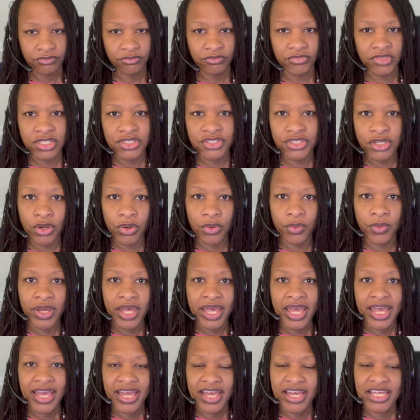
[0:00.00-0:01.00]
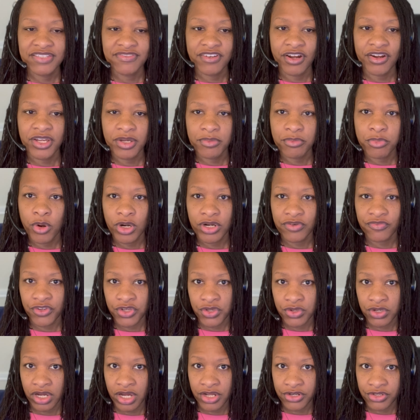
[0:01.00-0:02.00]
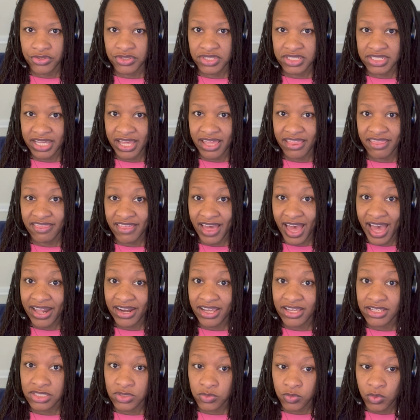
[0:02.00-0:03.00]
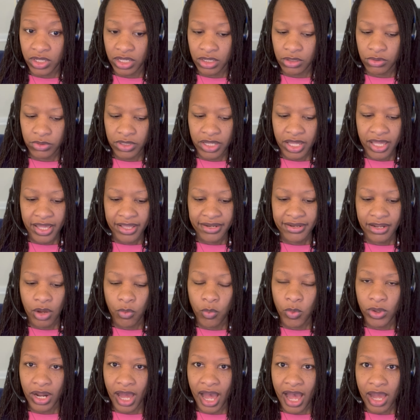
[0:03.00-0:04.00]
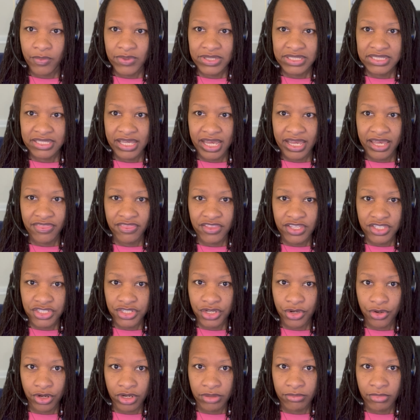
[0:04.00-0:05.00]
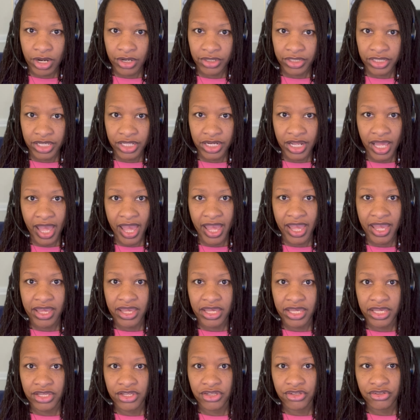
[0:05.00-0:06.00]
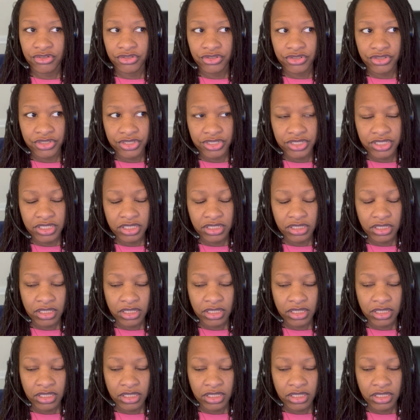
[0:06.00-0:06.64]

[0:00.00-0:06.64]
So it's very important for you to understand that as well. Now, what I would say in this current market, a good